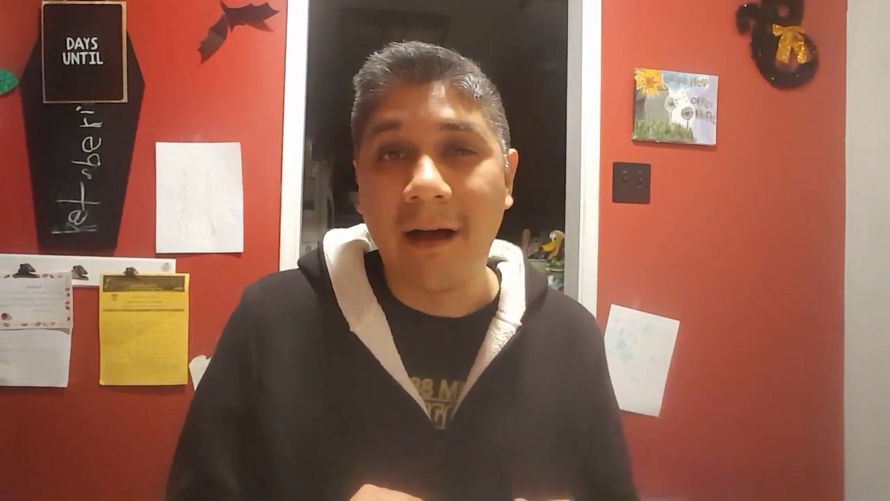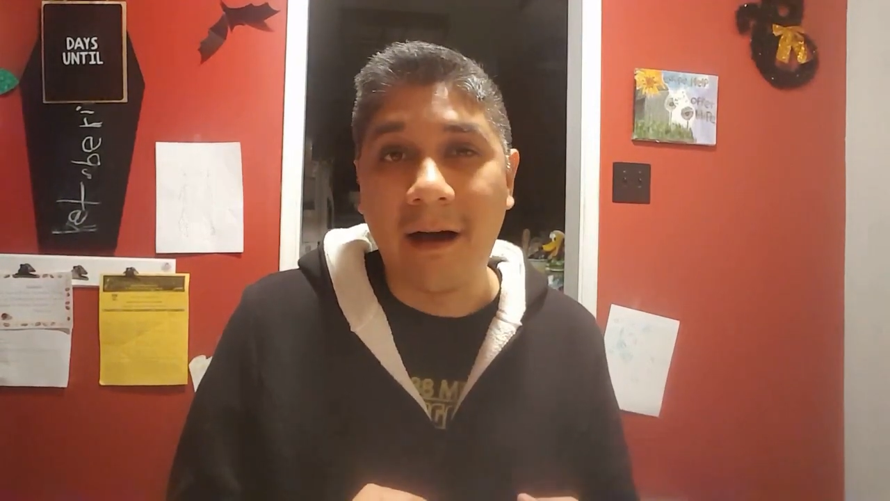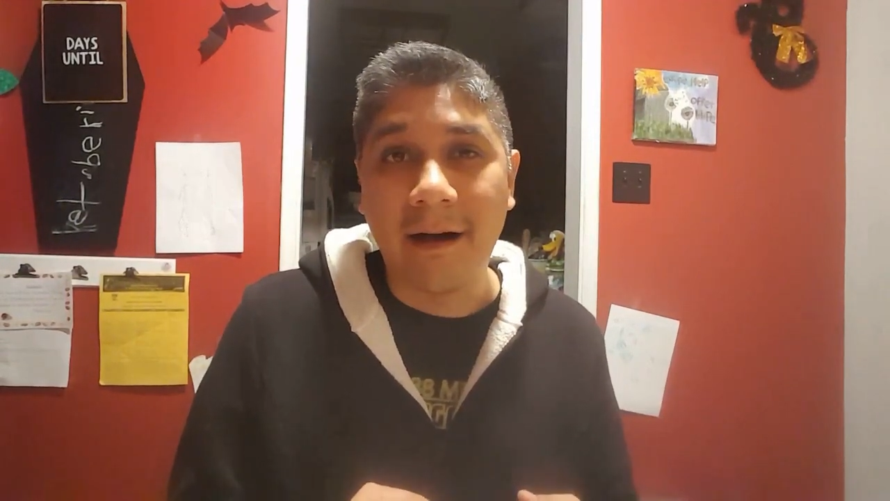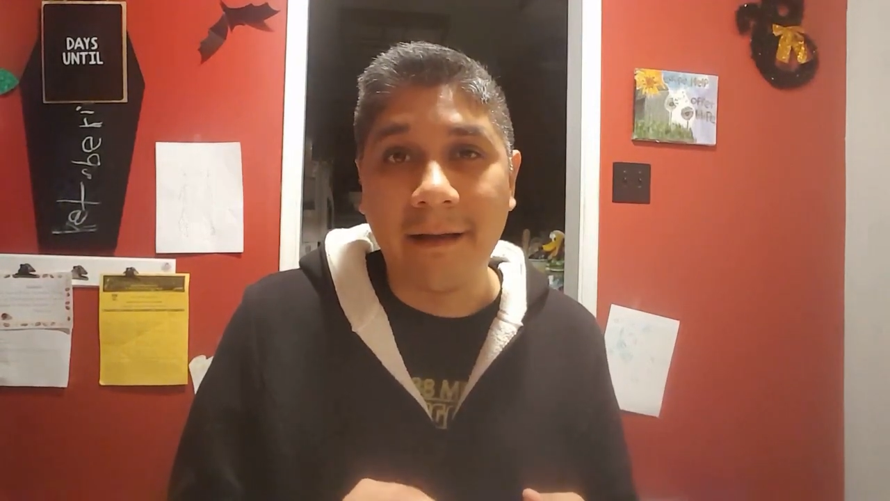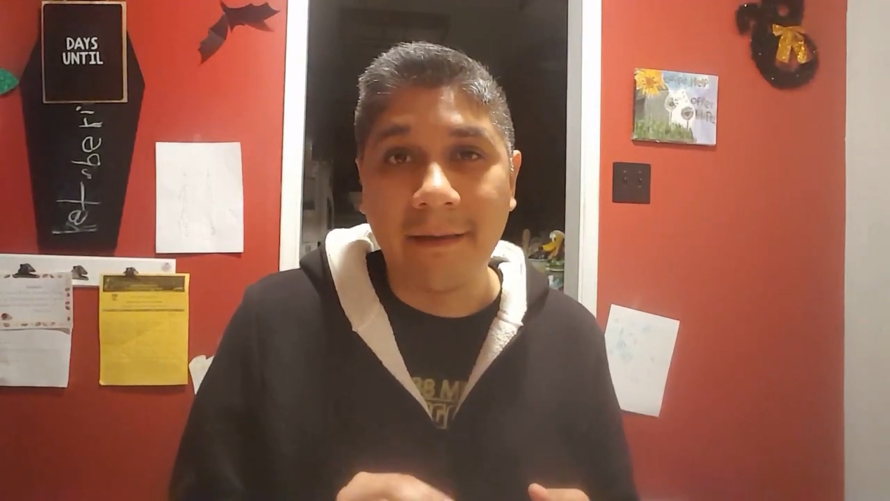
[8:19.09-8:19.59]

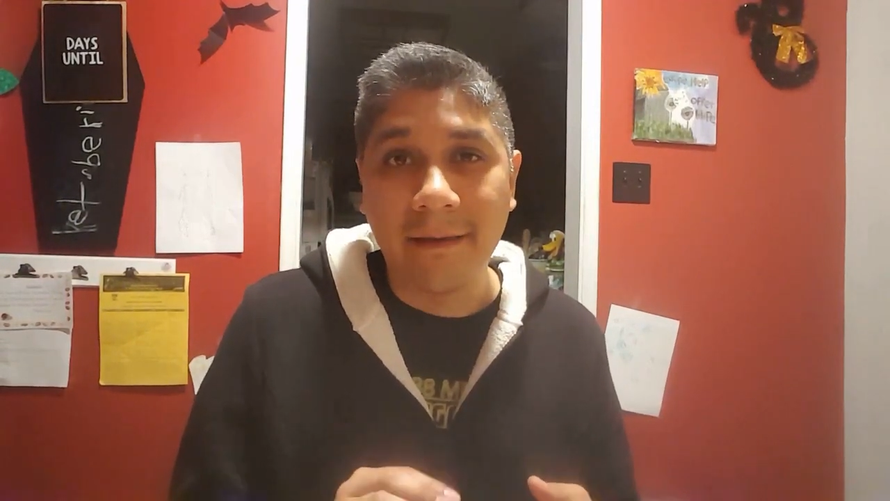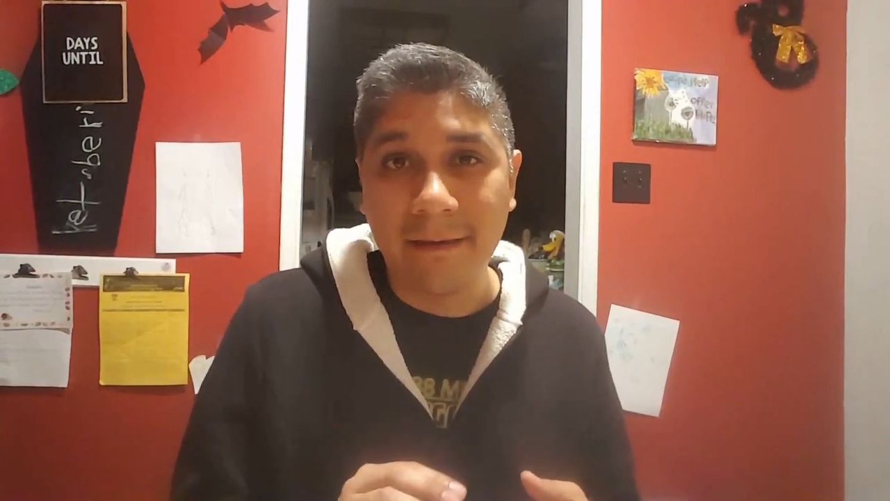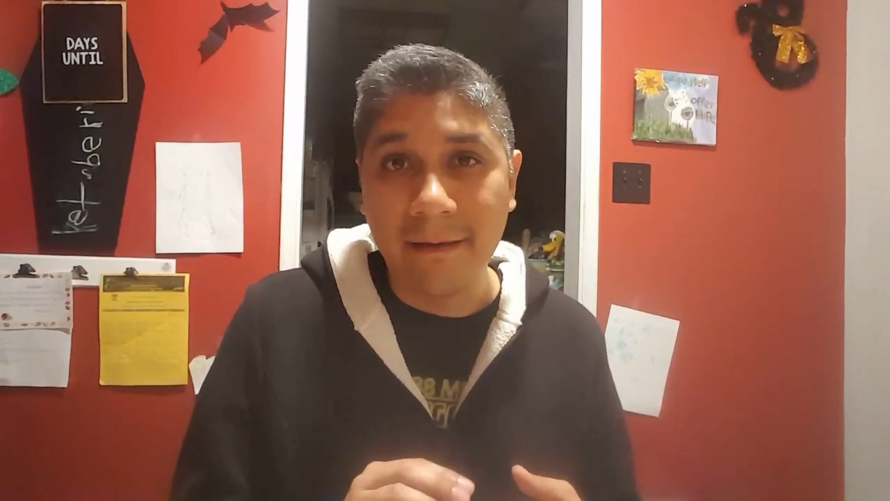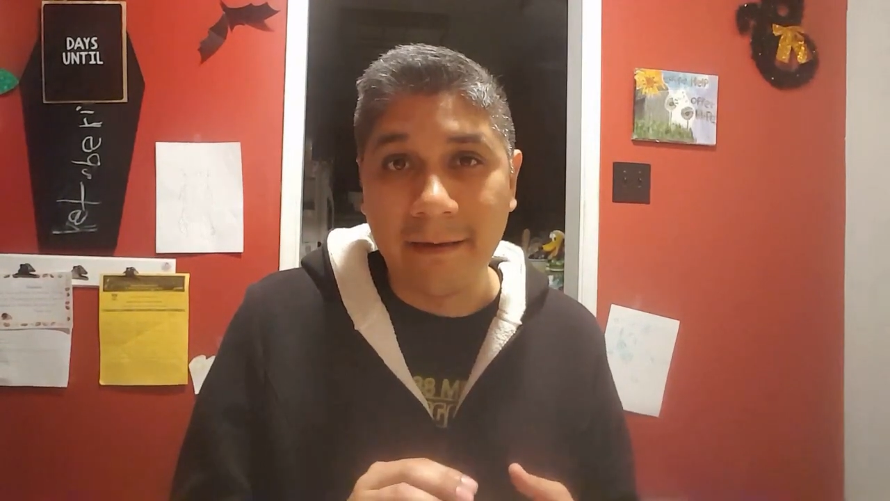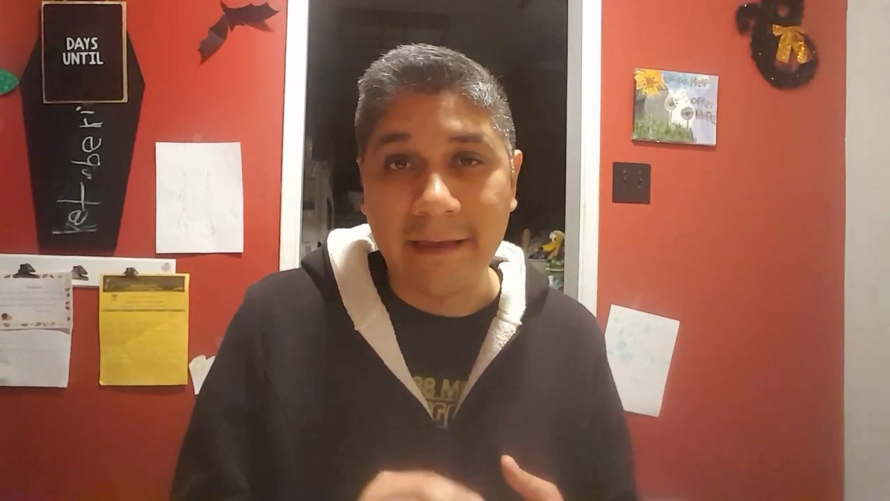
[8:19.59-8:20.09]
on
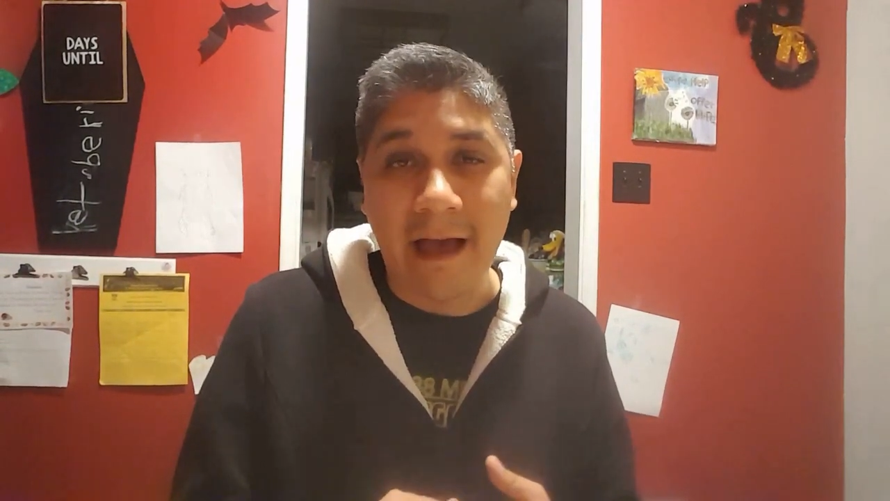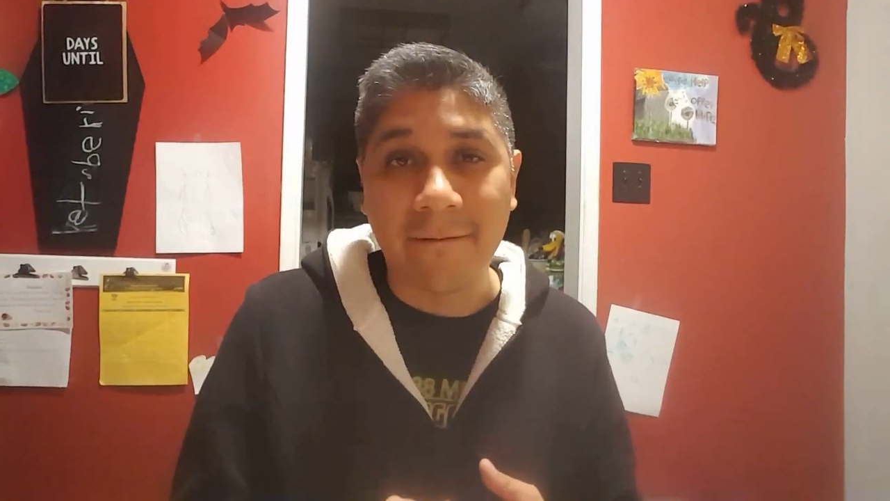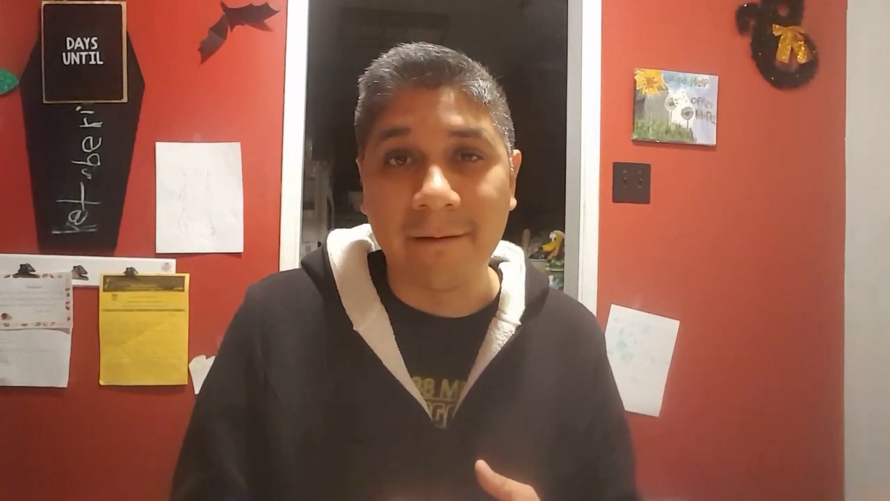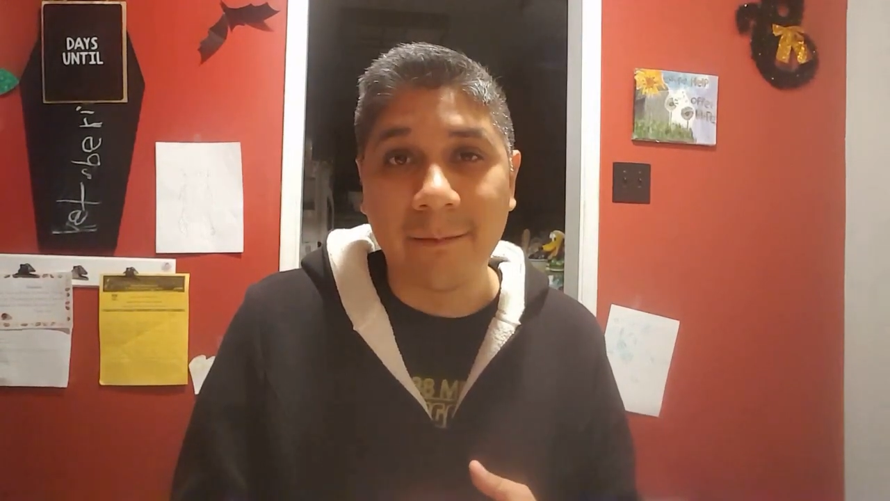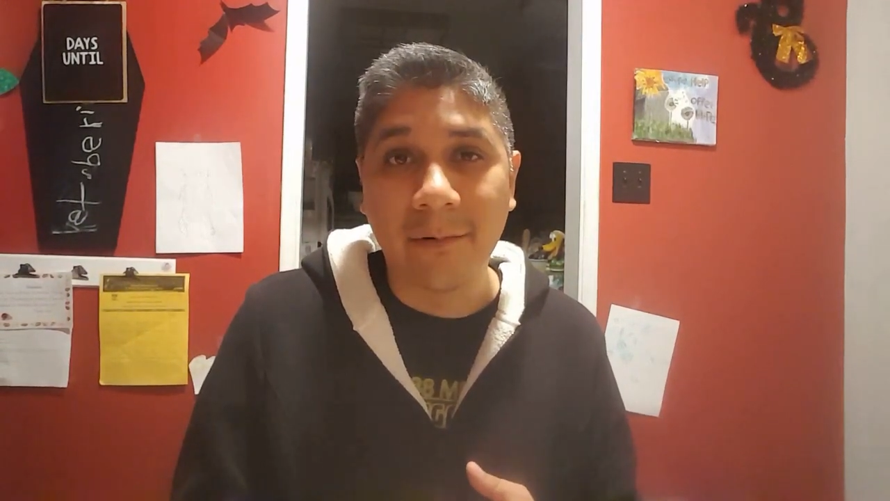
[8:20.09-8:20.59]
the
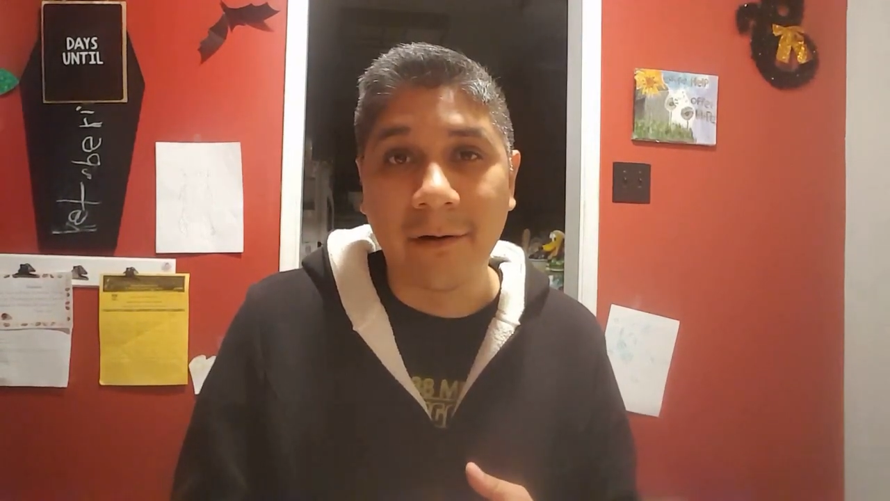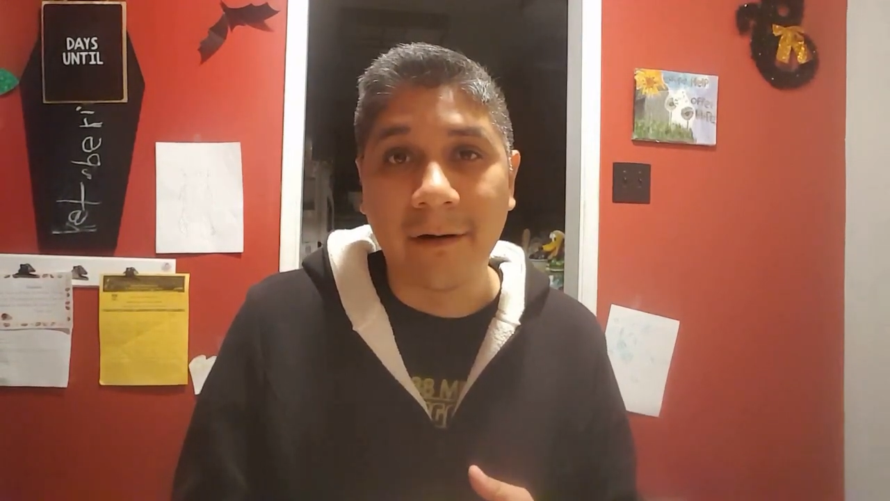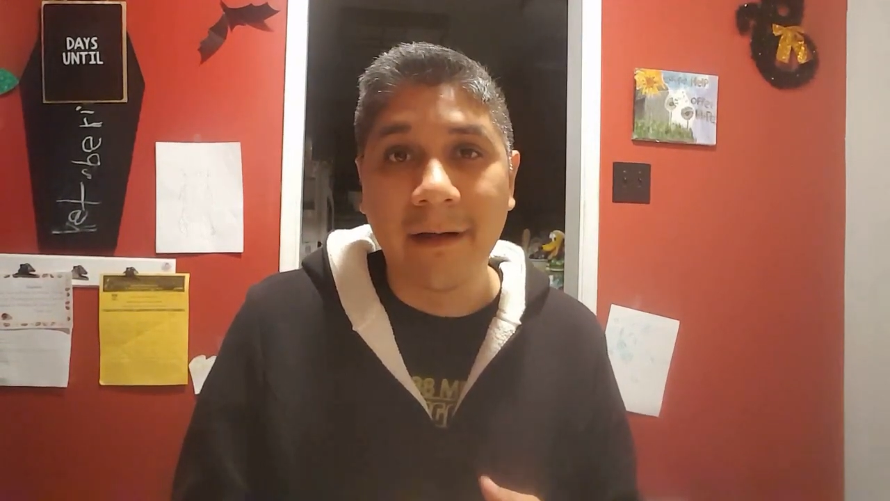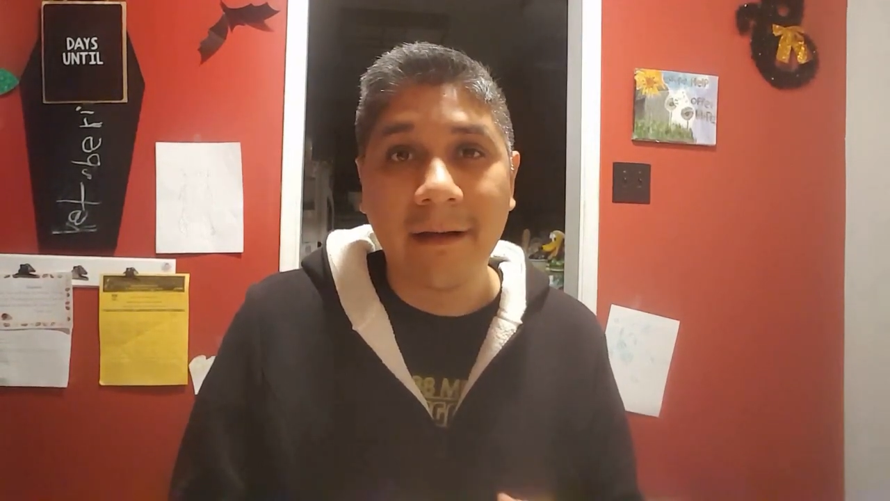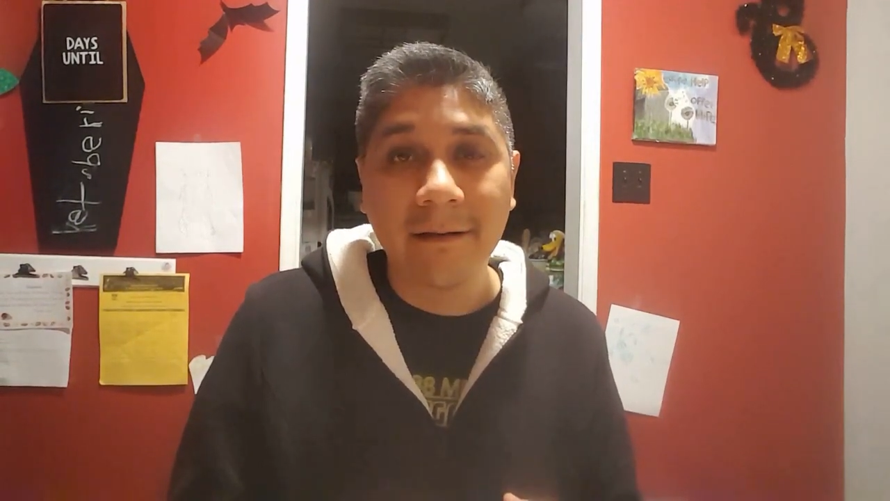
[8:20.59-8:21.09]
staff
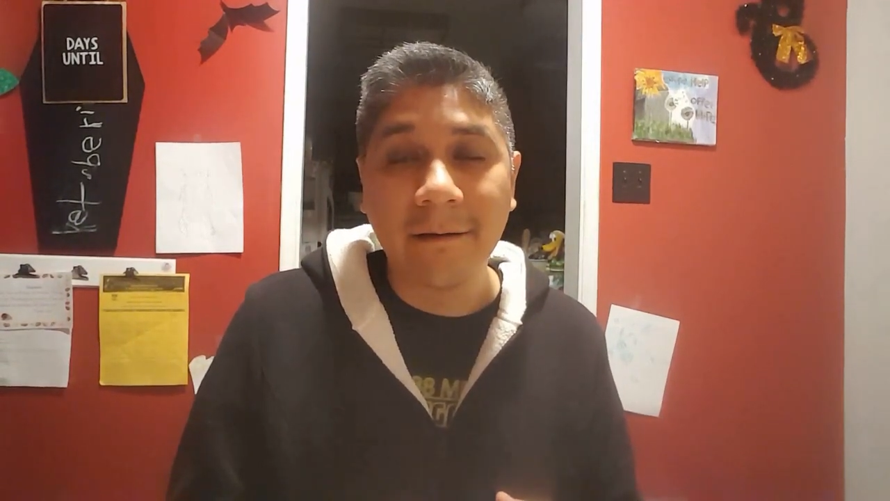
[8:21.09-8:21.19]
report,